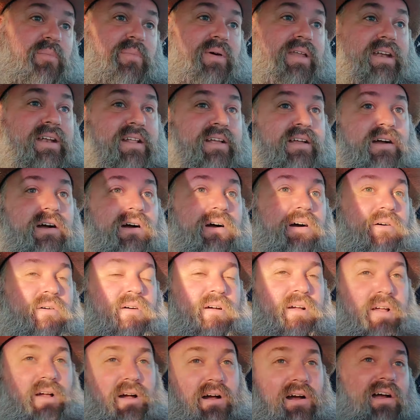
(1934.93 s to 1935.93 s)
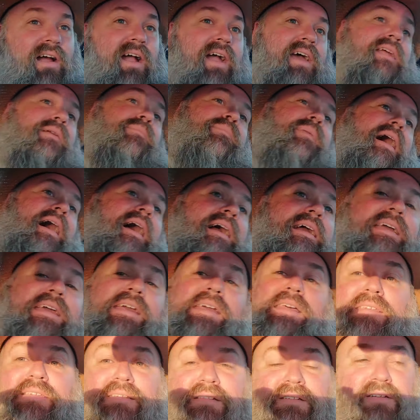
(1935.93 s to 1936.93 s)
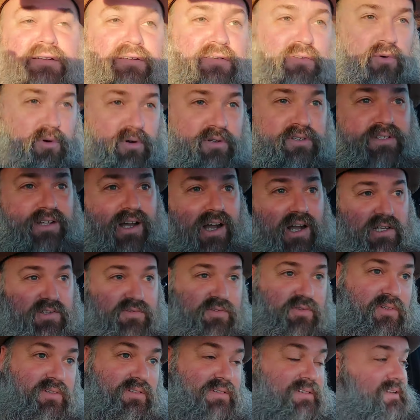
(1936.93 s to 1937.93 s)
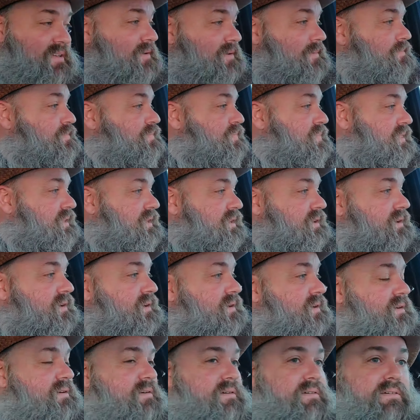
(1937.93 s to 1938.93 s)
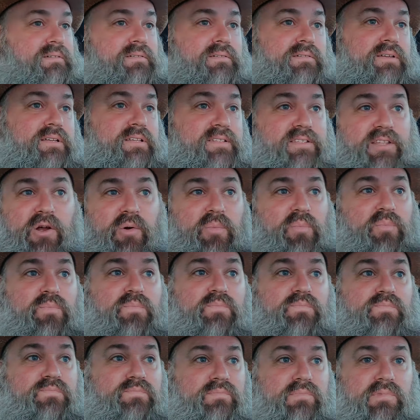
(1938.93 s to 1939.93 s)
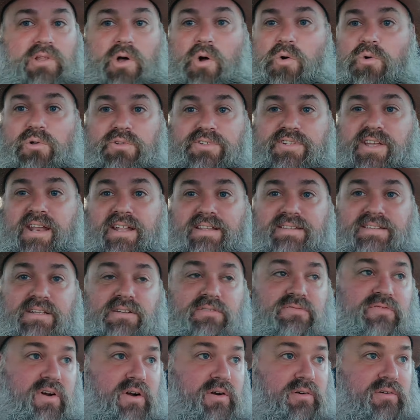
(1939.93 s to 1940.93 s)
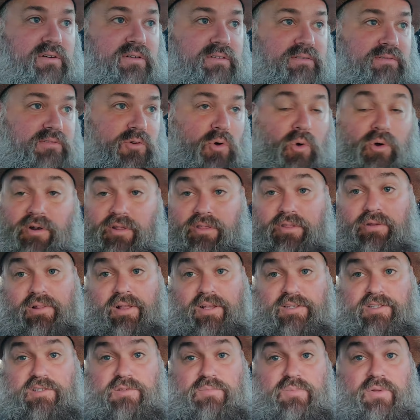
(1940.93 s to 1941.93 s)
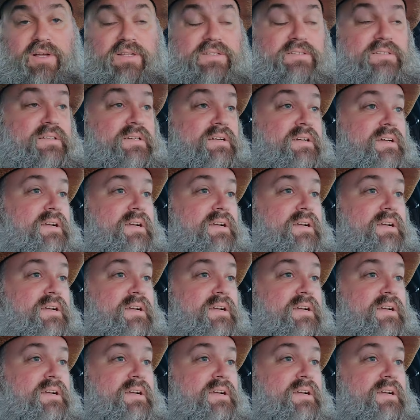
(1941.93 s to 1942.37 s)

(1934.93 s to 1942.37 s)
a minute ago are headed back east towards Knoxville. Because they're local Tennessee folk, according to their license plates.